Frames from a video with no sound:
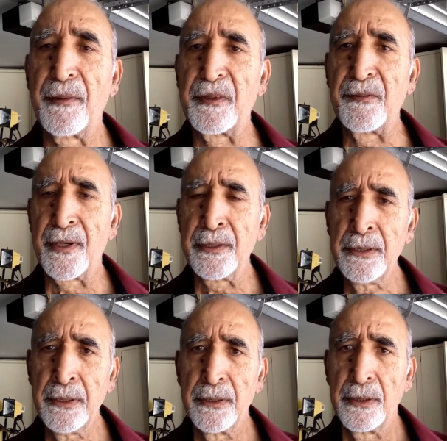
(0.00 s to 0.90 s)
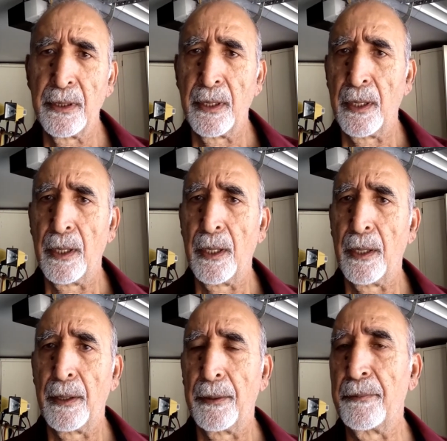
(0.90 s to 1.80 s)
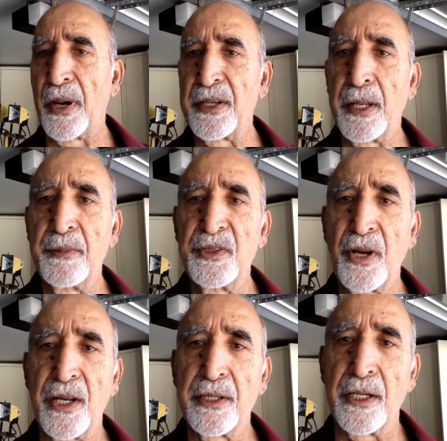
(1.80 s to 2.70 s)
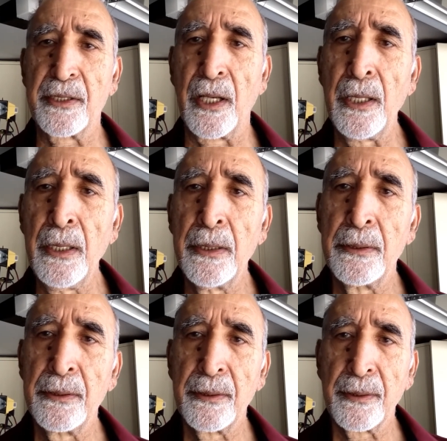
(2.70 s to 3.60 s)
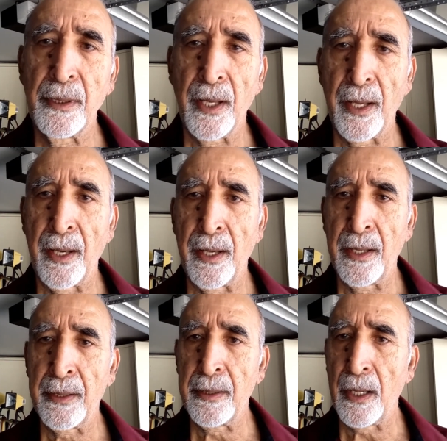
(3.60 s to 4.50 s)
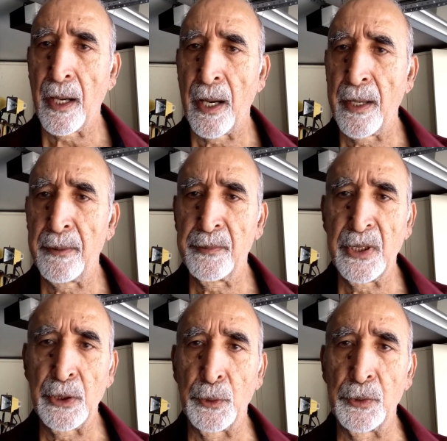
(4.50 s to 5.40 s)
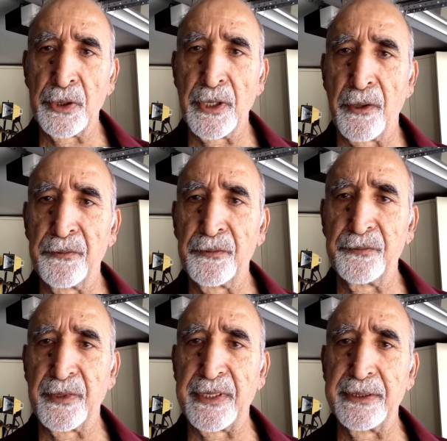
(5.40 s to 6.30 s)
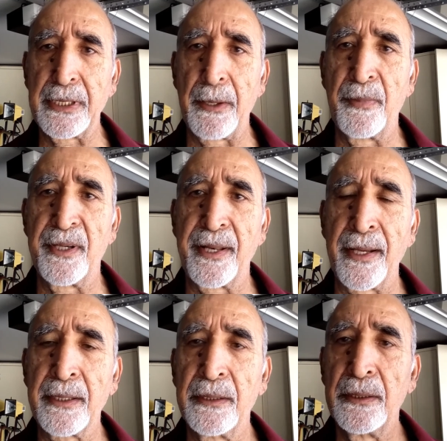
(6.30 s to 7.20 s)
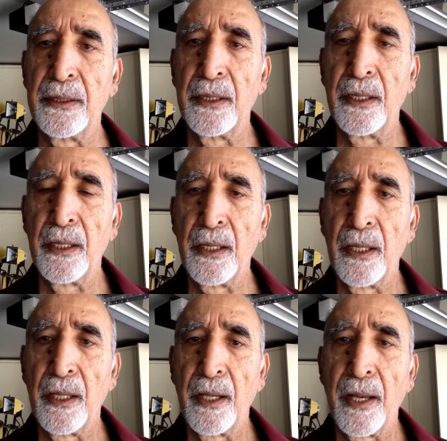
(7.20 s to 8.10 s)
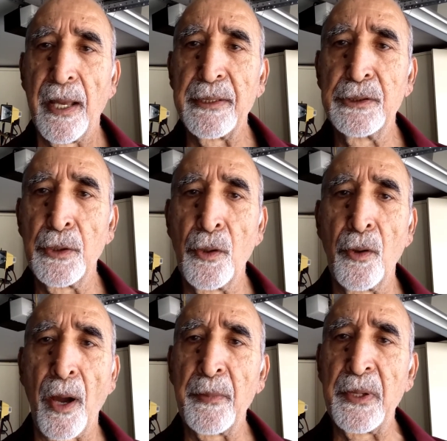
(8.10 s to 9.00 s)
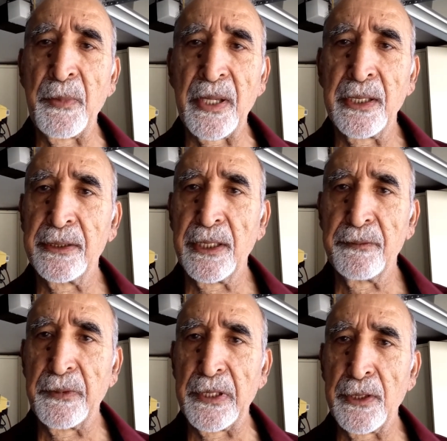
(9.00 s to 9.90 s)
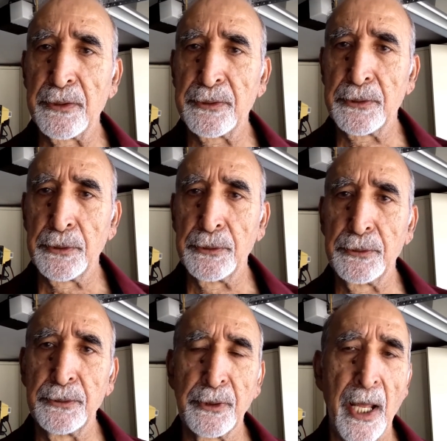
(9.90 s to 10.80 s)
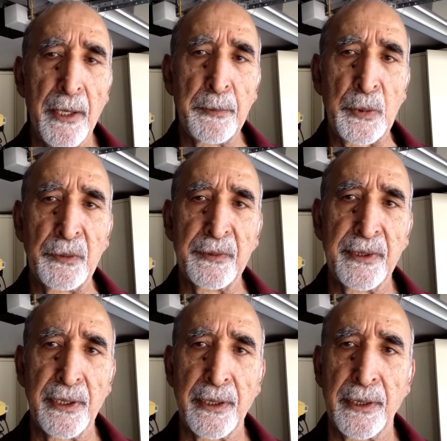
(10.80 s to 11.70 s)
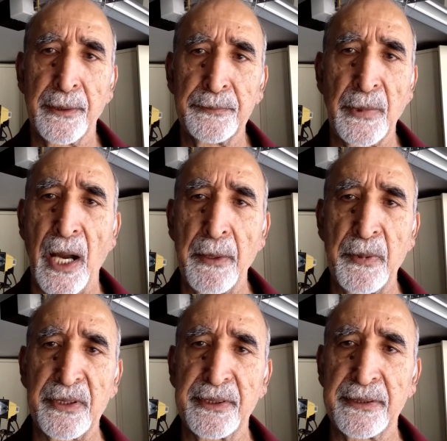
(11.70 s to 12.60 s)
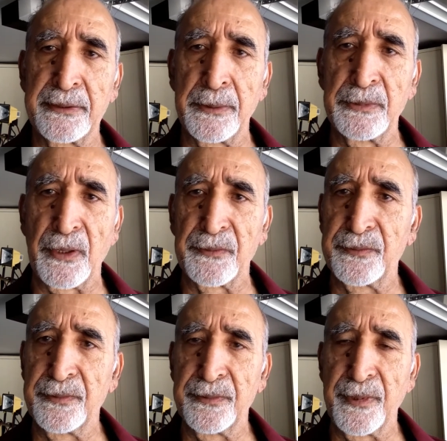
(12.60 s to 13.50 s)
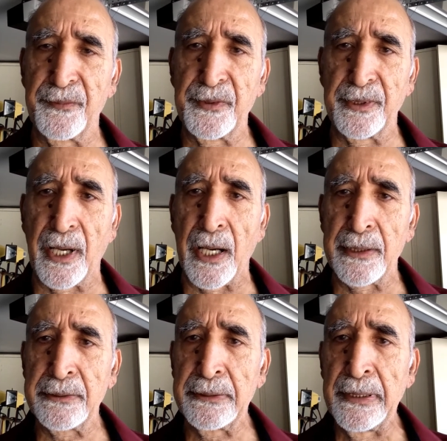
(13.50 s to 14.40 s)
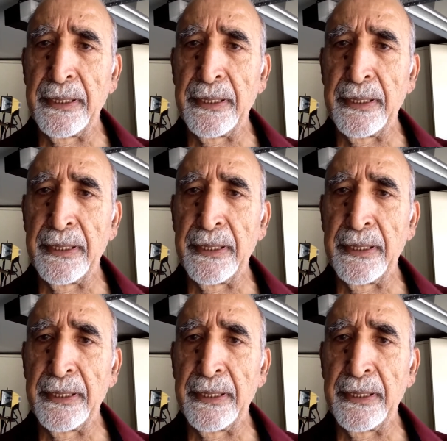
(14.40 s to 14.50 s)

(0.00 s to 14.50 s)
everyone, my name is Raj Handal and I am the owner of Venice Hybrid Tech. As you know, I've been making these videos to help you with hybrid systems of different cars,